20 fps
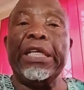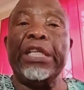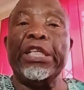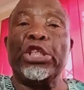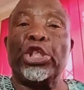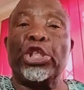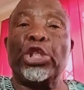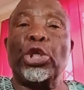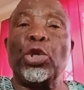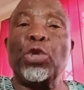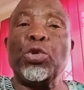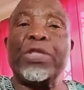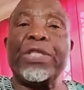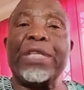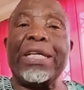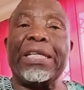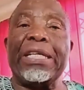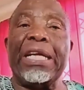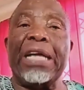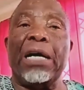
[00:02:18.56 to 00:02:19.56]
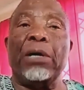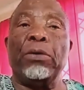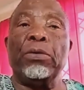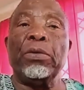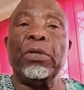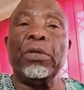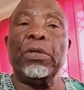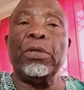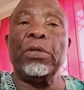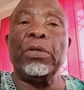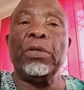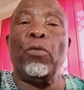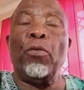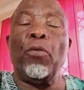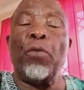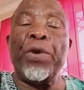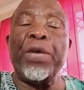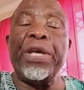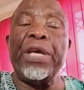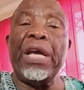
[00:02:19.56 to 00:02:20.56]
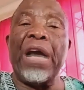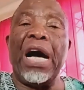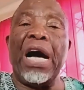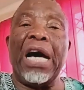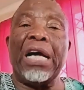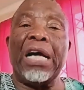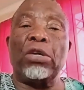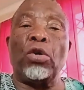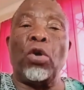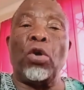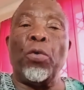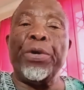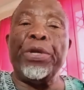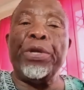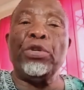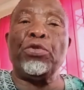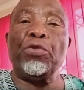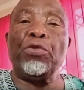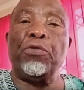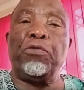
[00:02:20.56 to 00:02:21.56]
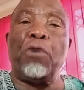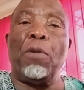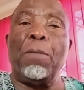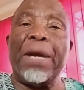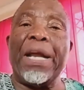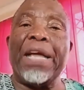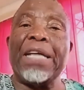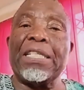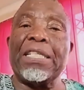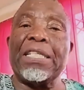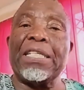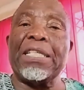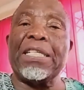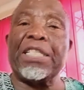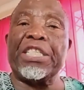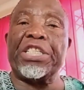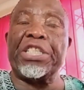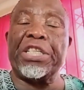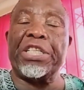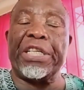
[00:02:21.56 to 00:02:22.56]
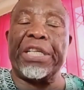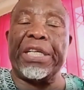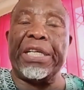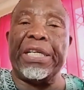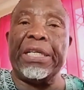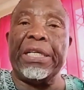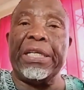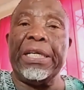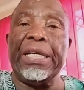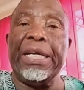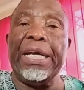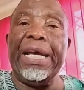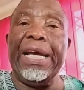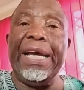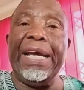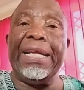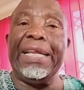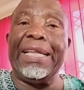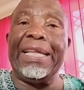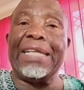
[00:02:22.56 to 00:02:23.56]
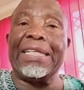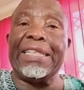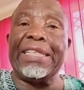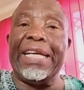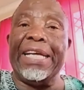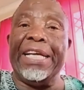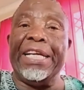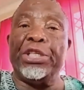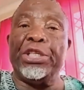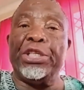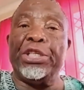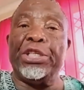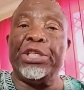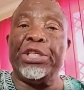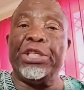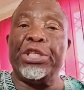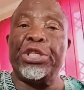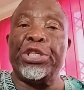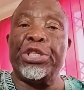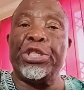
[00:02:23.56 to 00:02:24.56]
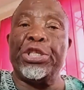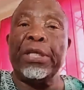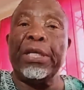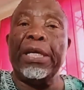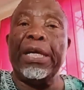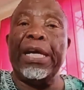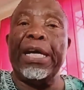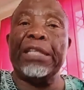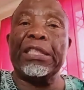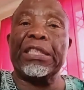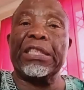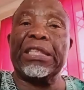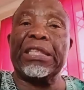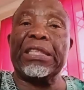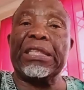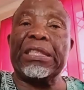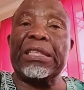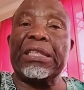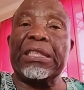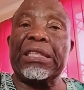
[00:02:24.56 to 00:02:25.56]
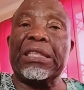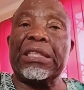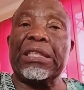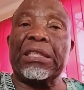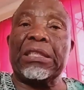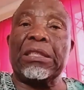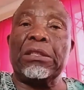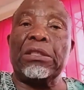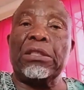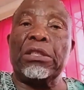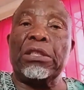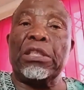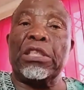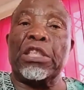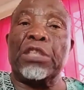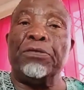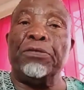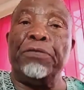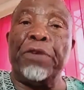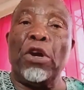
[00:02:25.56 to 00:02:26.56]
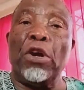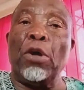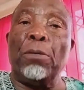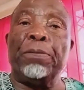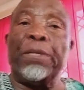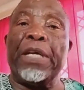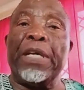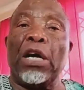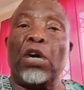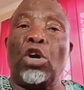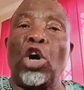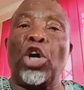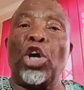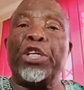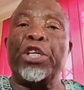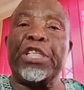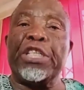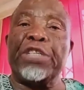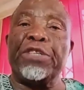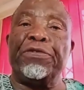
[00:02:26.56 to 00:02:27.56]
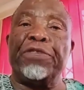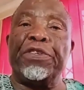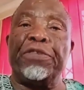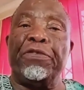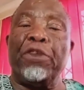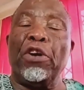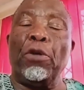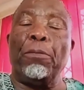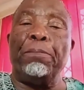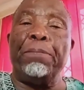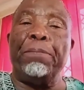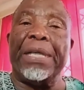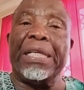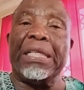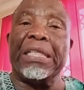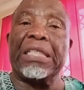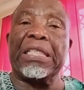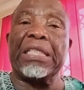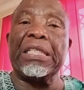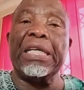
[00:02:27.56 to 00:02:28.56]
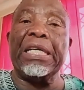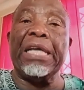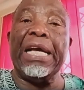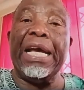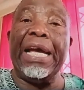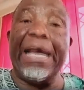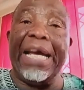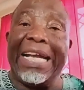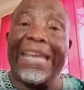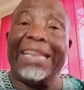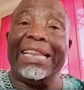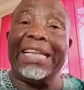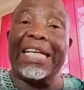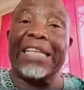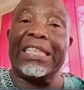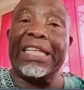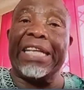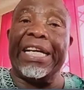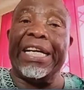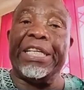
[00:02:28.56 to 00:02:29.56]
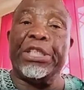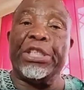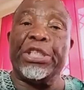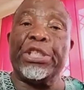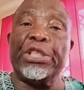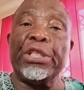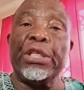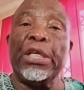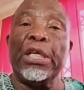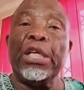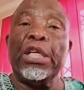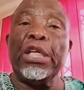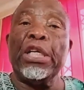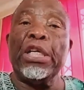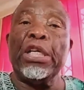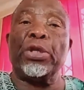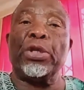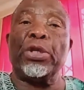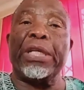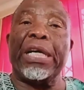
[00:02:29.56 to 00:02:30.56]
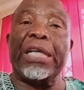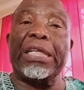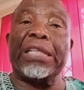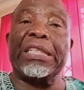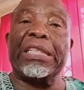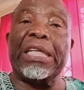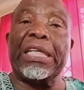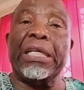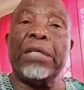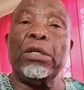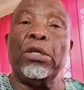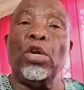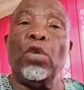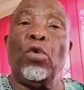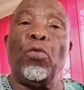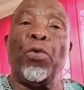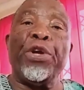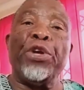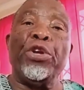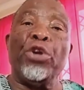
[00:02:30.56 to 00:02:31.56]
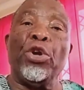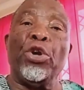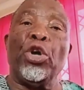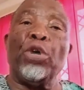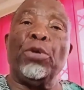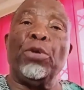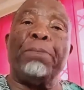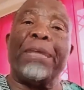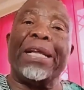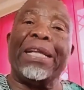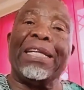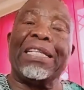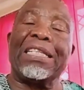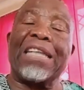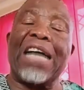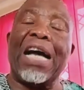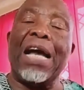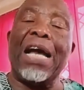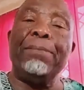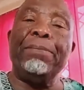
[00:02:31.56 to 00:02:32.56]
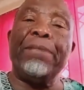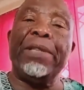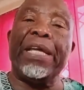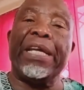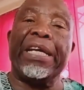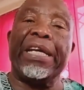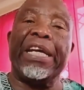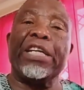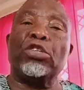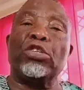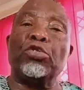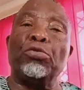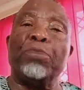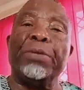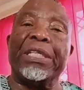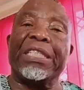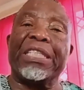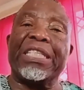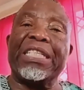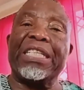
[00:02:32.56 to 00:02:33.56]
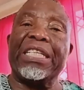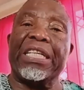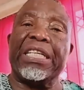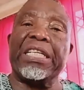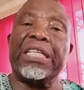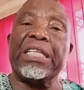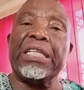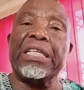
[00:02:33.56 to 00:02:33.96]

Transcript: it shows that now we are going to formalize this children at that age and develop their cognitive development at that age so that uh, we know by the time they get to matric,